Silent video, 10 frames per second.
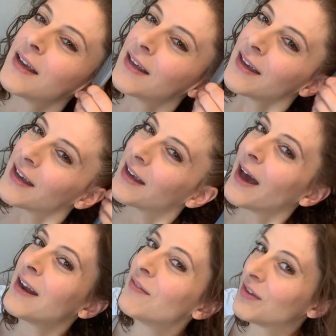like
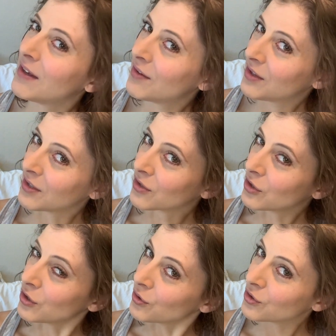kind of give it the
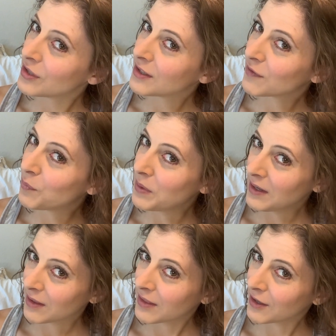illusion of
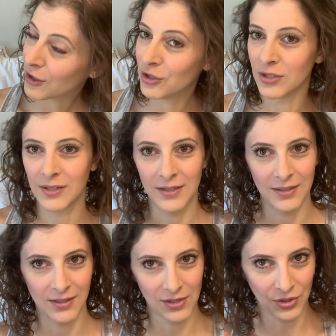being thicker just because it
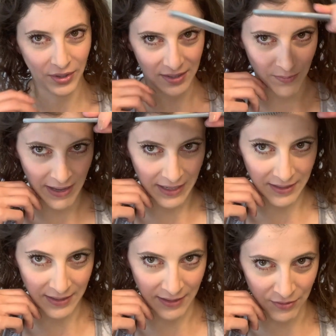doesn't look as matted
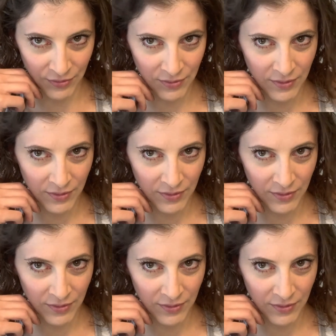down.